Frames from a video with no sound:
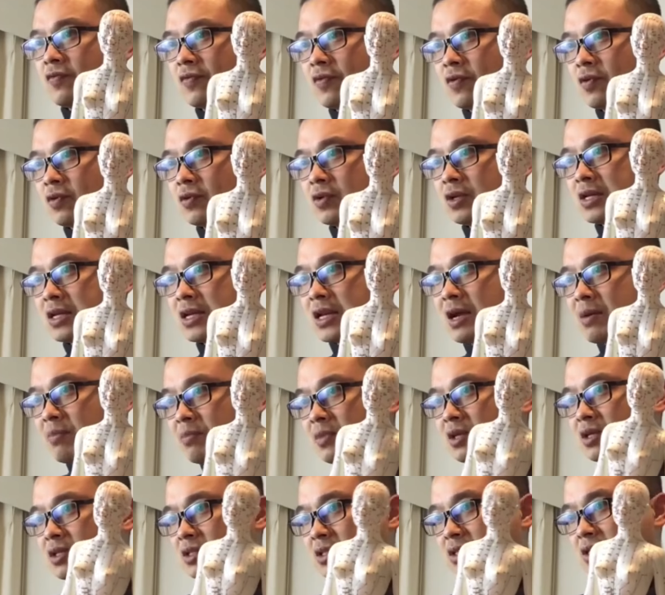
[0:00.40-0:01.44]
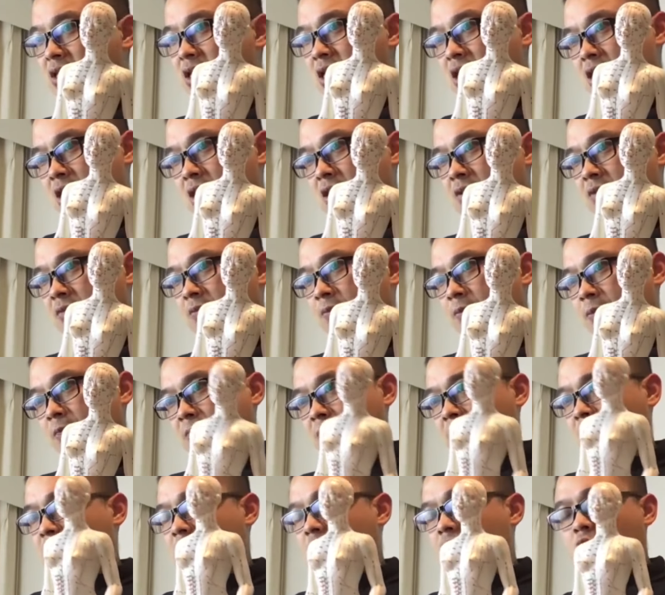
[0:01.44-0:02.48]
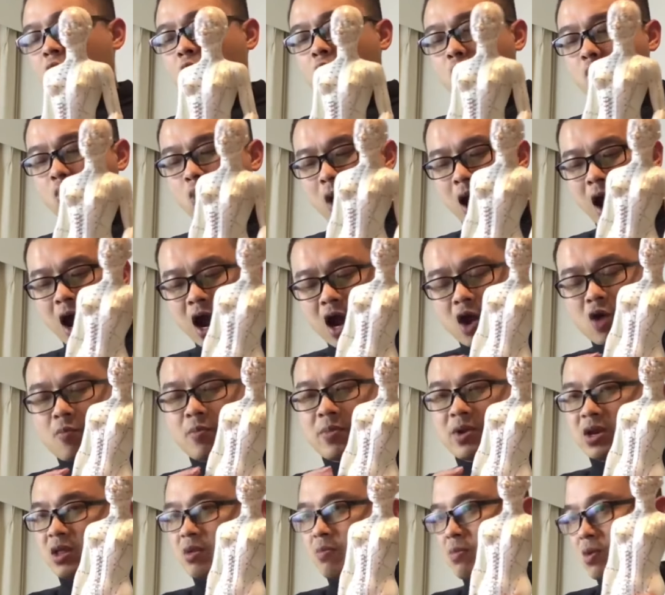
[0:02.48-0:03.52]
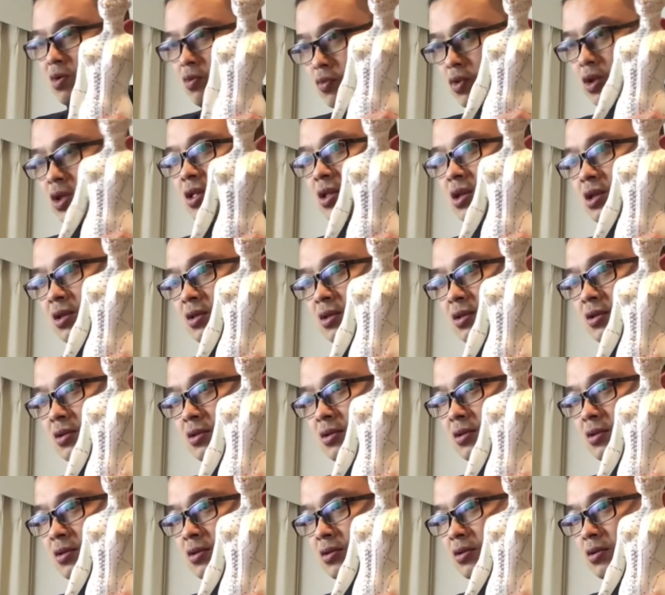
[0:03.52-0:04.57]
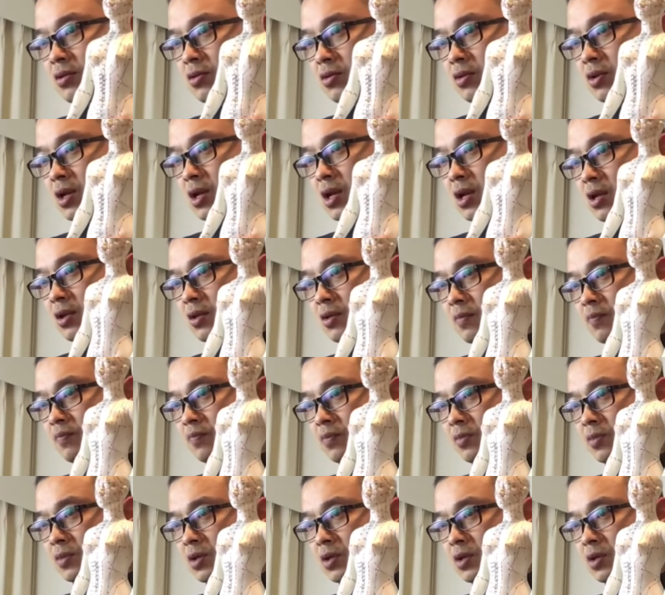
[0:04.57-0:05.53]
For the numbness in hand, how many meridian on the hand?